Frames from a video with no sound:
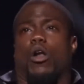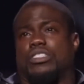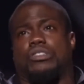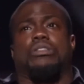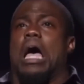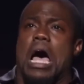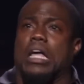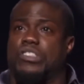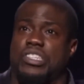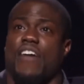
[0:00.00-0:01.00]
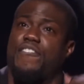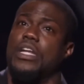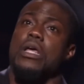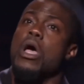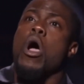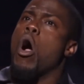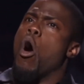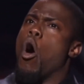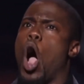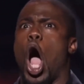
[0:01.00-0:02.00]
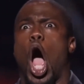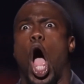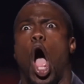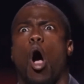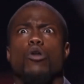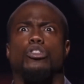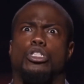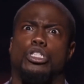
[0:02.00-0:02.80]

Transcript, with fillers: all the stuff in it. Woo!